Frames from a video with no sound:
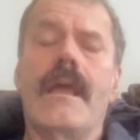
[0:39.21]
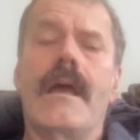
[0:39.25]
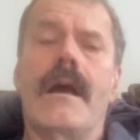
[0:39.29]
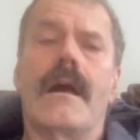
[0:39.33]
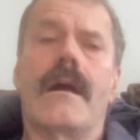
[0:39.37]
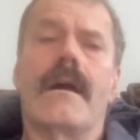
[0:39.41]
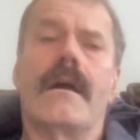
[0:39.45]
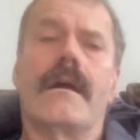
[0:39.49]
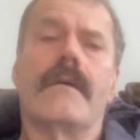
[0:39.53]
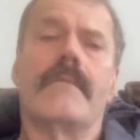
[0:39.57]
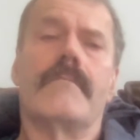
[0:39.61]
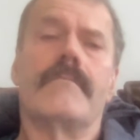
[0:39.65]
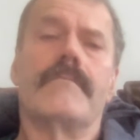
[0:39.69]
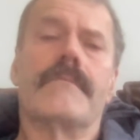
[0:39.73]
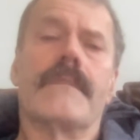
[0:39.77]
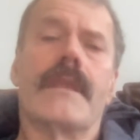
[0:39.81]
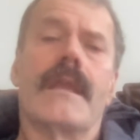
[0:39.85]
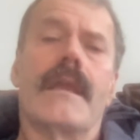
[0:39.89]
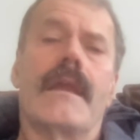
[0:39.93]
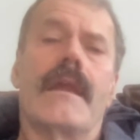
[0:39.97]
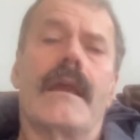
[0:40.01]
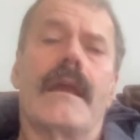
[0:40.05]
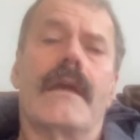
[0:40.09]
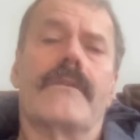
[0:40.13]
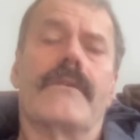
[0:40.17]

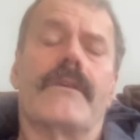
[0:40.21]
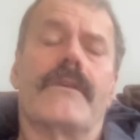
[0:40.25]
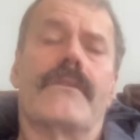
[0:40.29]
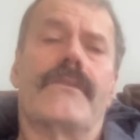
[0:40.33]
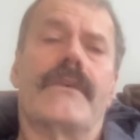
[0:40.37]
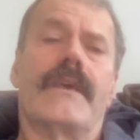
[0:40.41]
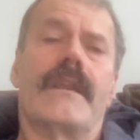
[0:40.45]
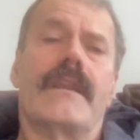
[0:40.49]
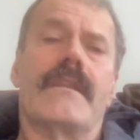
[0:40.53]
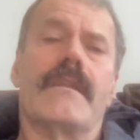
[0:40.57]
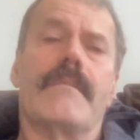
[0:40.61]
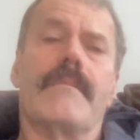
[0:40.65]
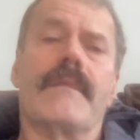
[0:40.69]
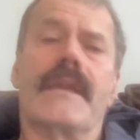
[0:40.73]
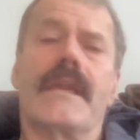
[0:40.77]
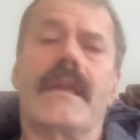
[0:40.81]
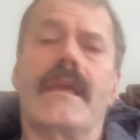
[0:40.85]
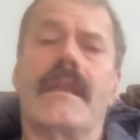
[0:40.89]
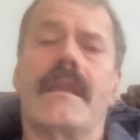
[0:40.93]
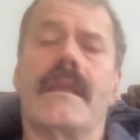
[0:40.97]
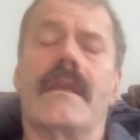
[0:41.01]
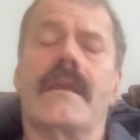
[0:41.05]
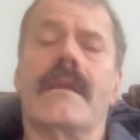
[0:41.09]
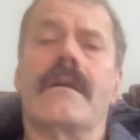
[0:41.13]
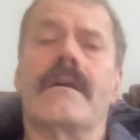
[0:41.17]
As I said in the
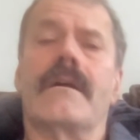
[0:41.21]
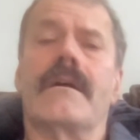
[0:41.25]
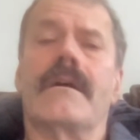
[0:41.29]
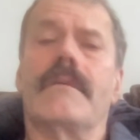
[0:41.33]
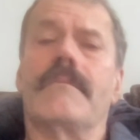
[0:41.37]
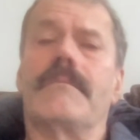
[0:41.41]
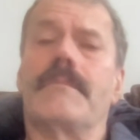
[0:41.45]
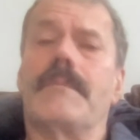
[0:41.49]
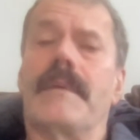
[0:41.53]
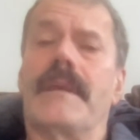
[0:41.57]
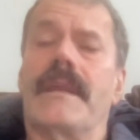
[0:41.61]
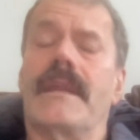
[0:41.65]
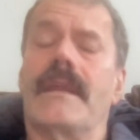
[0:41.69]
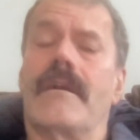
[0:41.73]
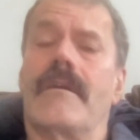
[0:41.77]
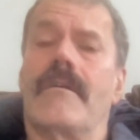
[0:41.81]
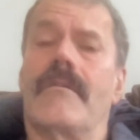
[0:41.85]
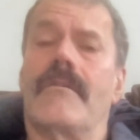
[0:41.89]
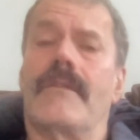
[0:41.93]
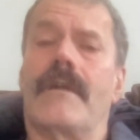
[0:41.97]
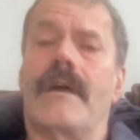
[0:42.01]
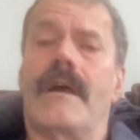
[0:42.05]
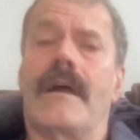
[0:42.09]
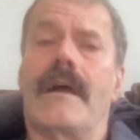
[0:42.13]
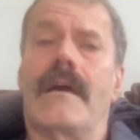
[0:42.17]
beginning, depending
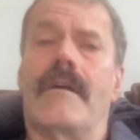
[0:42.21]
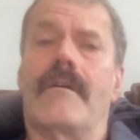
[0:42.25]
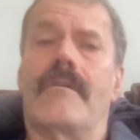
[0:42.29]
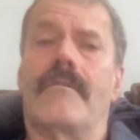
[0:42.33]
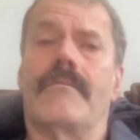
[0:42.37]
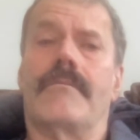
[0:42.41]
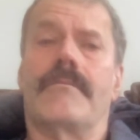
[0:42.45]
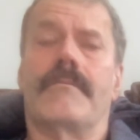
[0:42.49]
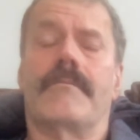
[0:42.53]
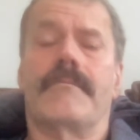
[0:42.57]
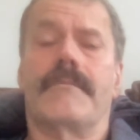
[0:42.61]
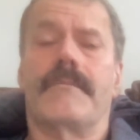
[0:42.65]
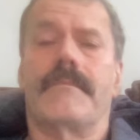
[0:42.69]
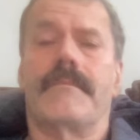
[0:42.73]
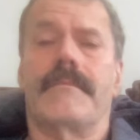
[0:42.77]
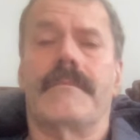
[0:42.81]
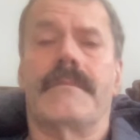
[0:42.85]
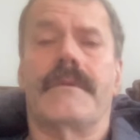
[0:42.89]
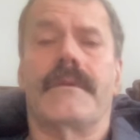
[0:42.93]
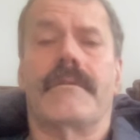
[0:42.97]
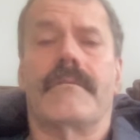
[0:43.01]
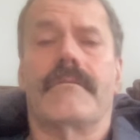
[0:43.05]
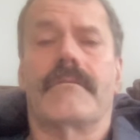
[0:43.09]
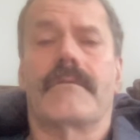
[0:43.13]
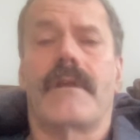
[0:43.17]
on how
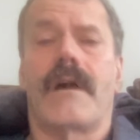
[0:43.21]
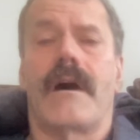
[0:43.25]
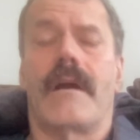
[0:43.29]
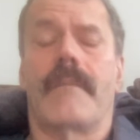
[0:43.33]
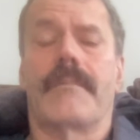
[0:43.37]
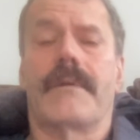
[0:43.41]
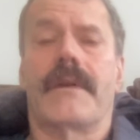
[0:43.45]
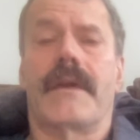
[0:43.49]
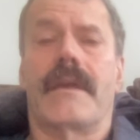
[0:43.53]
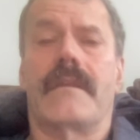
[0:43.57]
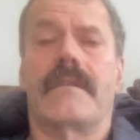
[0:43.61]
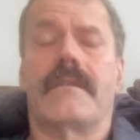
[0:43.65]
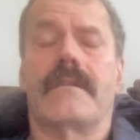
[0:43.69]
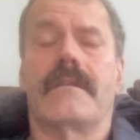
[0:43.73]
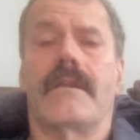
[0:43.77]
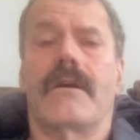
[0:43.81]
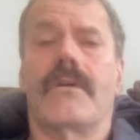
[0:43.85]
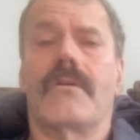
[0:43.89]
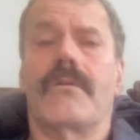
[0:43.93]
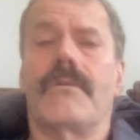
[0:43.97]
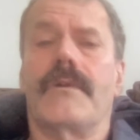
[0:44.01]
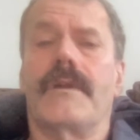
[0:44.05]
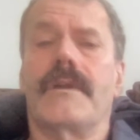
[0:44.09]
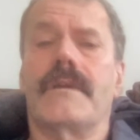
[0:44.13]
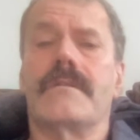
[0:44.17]
complicated the
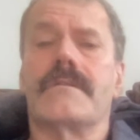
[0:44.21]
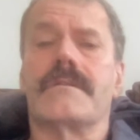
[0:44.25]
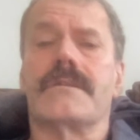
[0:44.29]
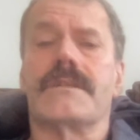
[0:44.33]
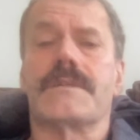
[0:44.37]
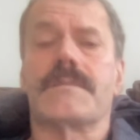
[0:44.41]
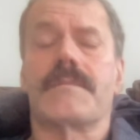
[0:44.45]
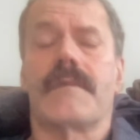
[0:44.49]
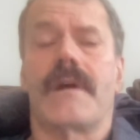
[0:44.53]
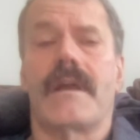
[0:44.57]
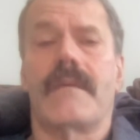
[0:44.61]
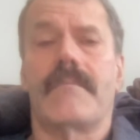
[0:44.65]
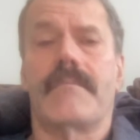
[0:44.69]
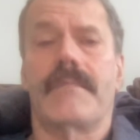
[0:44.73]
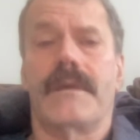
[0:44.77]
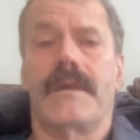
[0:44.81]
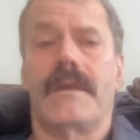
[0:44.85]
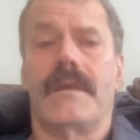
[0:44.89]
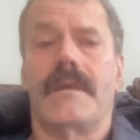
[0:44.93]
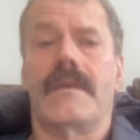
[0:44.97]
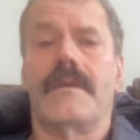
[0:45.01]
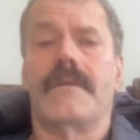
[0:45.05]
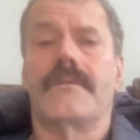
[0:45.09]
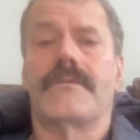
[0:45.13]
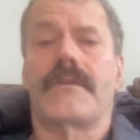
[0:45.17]
logo is, this might
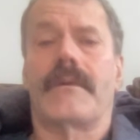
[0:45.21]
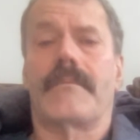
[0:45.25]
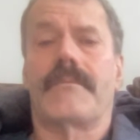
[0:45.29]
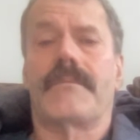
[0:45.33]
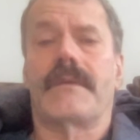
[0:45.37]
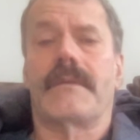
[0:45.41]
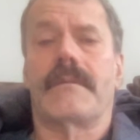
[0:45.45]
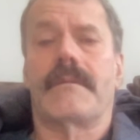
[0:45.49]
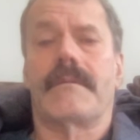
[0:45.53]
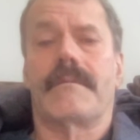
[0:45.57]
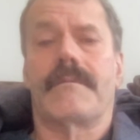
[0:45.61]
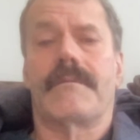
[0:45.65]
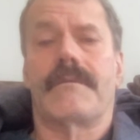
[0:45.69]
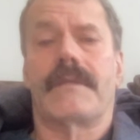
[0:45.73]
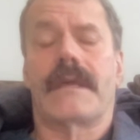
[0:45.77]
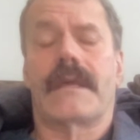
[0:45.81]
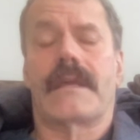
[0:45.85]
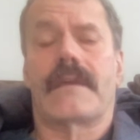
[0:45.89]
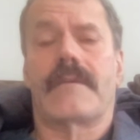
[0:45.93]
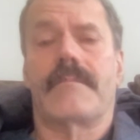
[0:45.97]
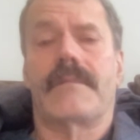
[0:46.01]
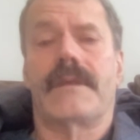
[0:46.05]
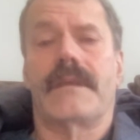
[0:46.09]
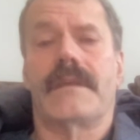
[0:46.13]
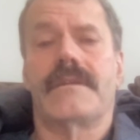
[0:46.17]
be something that
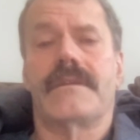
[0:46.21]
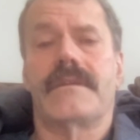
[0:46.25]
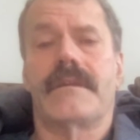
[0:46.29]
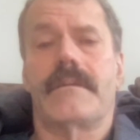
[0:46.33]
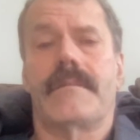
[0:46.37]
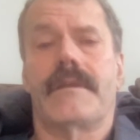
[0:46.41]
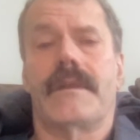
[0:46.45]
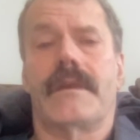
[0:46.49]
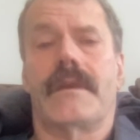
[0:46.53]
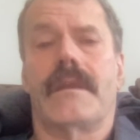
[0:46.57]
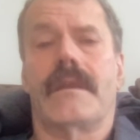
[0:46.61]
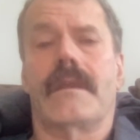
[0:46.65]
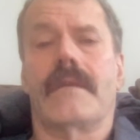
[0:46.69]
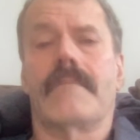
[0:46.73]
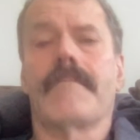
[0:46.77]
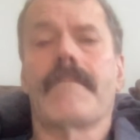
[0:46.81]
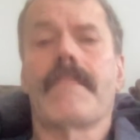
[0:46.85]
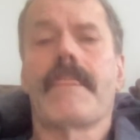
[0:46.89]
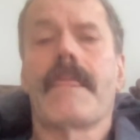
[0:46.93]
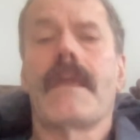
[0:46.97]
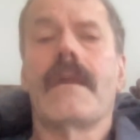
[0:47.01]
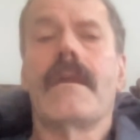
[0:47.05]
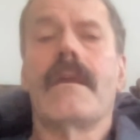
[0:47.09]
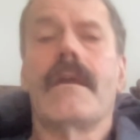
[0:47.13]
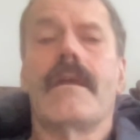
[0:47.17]
could be intimidating.
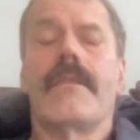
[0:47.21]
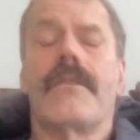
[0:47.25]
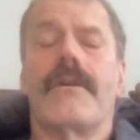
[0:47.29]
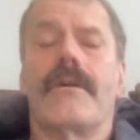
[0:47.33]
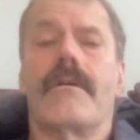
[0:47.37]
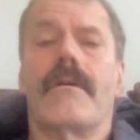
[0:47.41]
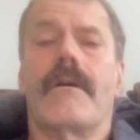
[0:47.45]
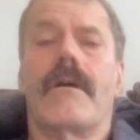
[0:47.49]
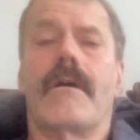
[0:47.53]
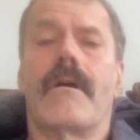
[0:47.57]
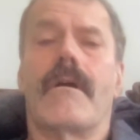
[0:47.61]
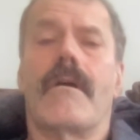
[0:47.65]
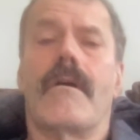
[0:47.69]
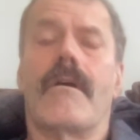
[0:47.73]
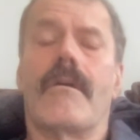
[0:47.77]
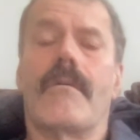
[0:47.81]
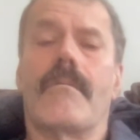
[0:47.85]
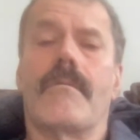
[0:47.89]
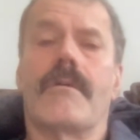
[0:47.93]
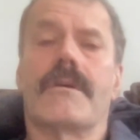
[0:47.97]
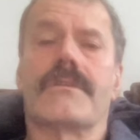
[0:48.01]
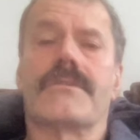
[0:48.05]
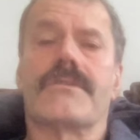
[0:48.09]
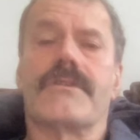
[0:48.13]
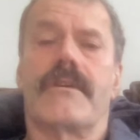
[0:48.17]
There are
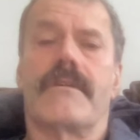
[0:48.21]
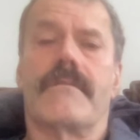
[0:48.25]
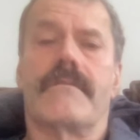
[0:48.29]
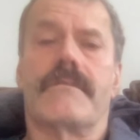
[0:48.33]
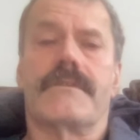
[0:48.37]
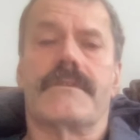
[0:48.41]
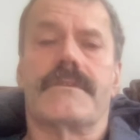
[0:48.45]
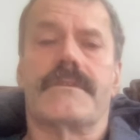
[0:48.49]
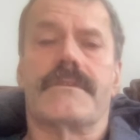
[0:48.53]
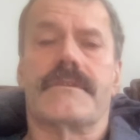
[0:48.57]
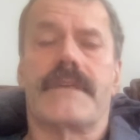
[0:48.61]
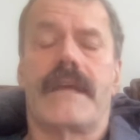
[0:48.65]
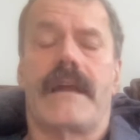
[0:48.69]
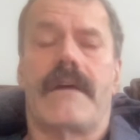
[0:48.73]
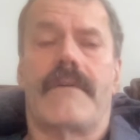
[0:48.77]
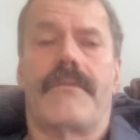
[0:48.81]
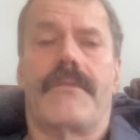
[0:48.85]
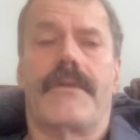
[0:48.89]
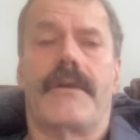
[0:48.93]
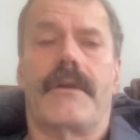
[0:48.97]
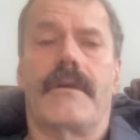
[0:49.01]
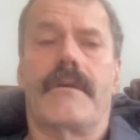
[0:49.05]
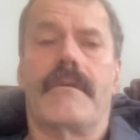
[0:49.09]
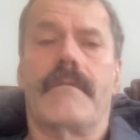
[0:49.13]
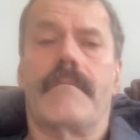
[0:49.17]
artwork services out
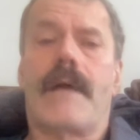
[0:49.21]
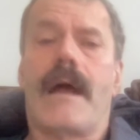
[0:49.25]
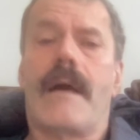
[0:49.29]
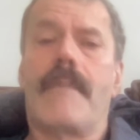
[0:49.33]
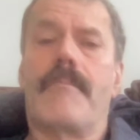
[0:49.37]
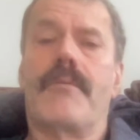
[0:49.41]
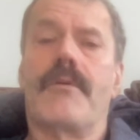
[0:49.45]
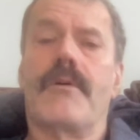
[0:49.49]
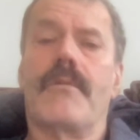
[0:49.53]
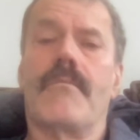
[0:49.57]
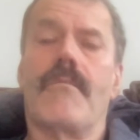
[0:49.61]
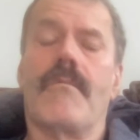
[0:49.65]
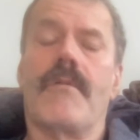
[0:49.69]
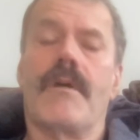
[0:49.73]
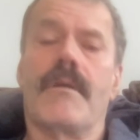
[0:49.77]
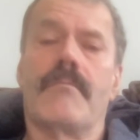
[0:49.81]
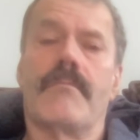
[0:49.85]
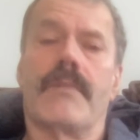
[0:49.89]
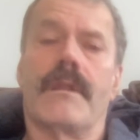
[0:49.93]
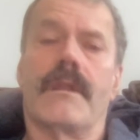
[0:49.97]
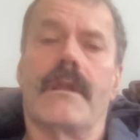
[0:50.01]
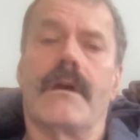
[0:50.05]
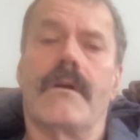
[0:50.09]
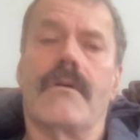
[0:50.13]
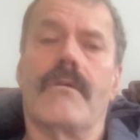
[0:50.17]
there. I put one
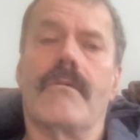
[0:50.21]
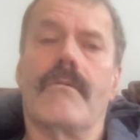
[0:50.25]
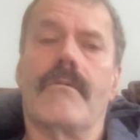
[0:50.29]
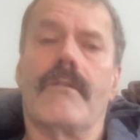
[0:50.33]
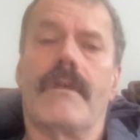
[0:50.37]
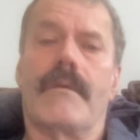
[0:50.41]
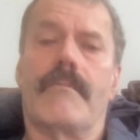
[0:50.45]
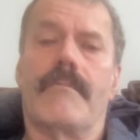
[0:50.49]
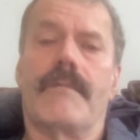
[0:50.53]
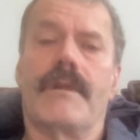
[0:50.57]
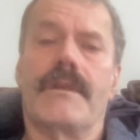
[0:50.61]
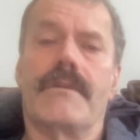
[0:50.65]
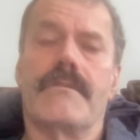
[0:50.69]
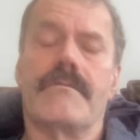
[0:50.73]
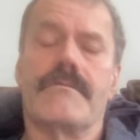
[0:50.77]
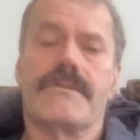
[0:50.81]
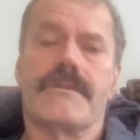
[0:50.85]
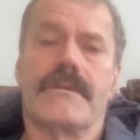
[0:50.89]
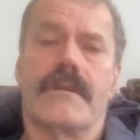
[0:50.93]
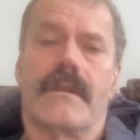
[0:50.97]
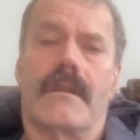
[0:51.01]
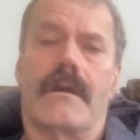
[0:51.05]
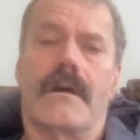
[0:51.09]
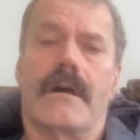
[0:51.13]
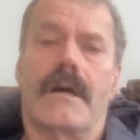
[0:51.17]
below that we
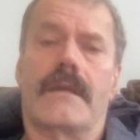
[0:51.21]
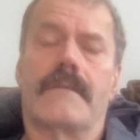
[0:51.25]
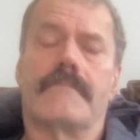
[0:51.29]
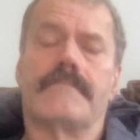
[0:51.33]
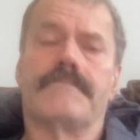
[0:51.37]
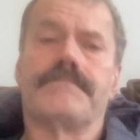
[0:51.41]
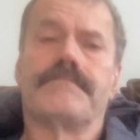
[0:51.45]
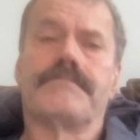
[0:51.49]
used a lot